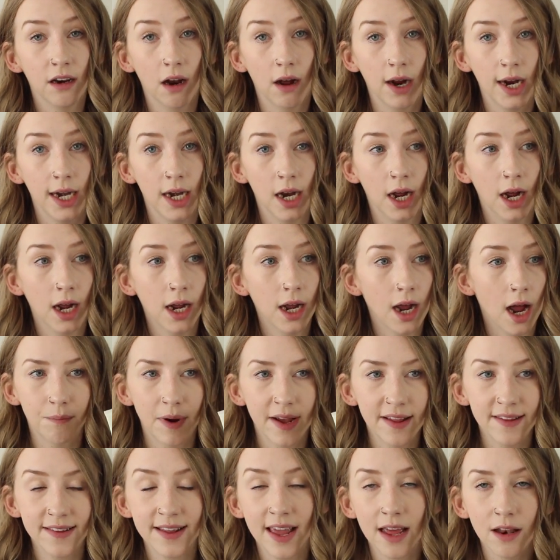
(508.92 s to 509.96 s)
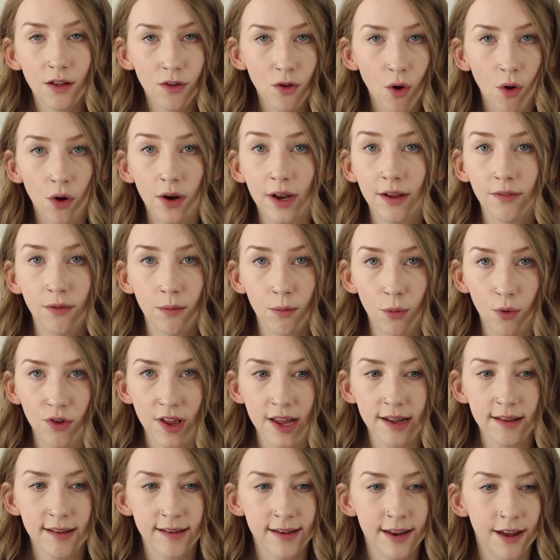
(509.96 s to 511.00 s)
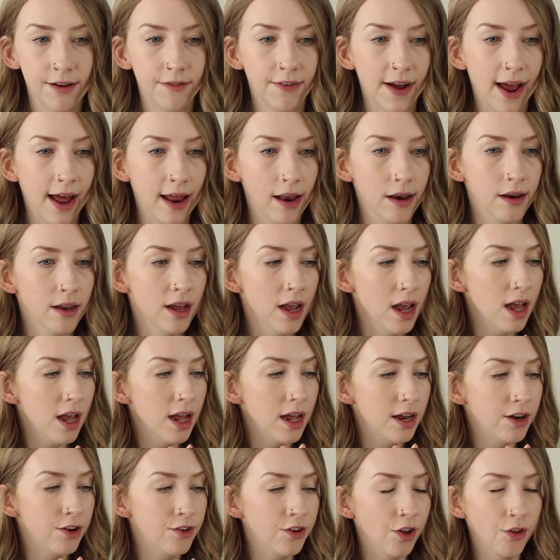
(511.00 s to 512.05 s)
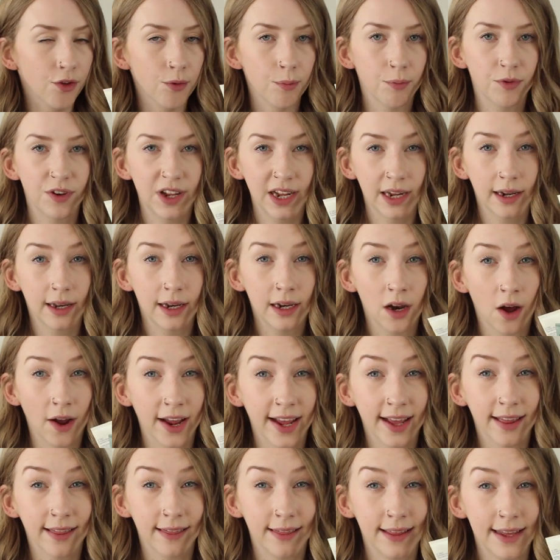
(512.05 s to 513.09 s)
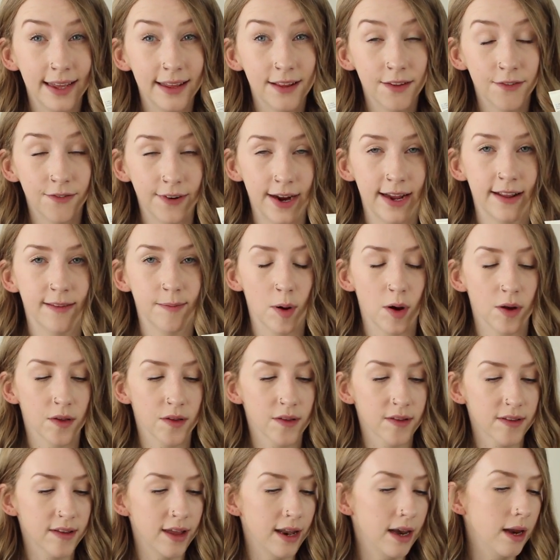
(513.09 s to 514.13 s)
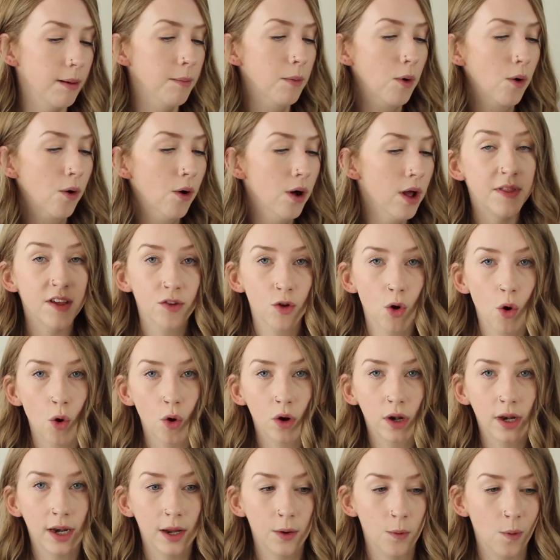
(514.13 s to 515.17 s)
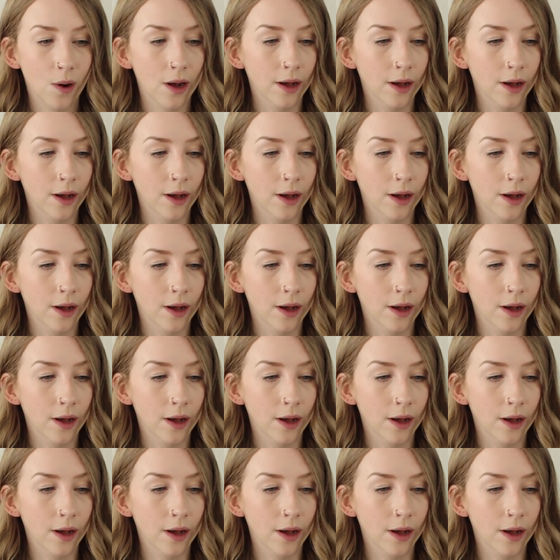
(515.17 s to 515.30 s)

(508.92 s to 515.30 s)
Delilah. My skin's gotten even more sensitive and doesn't particularly like these face masks anymore. This Caudalie